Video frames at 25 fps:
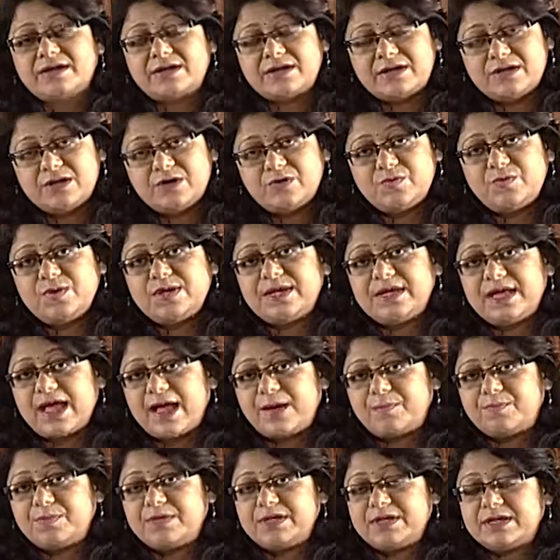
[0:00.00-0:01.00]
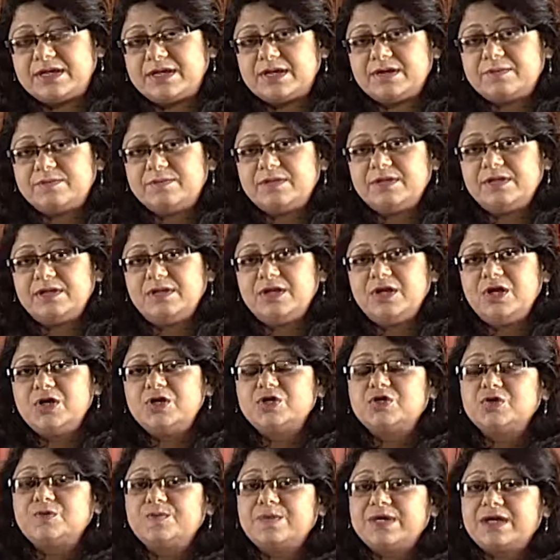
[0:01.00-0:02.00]
equally applicable
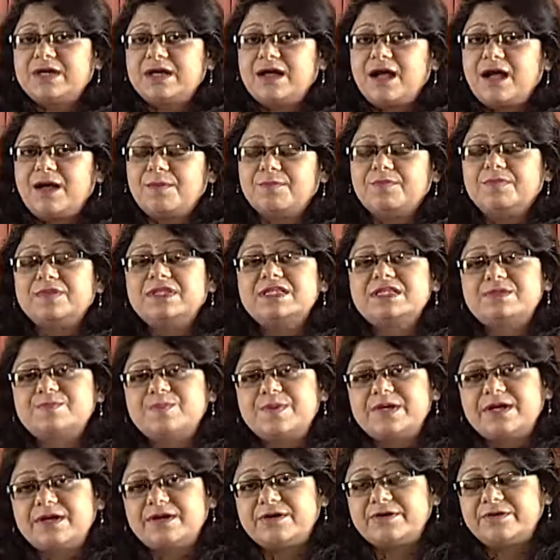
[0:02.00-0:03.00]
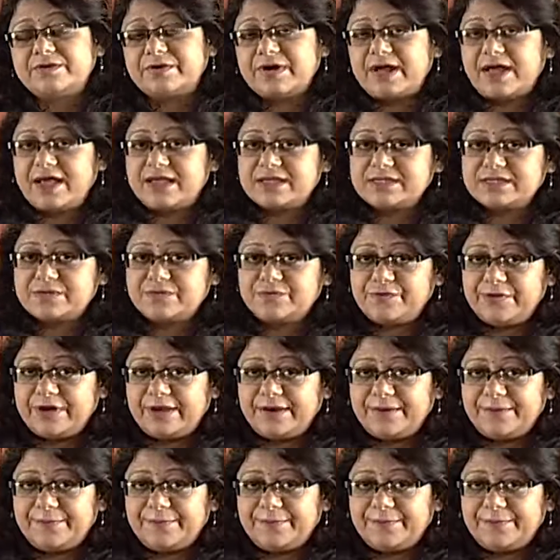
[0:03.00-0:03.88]
to become the speaker as well.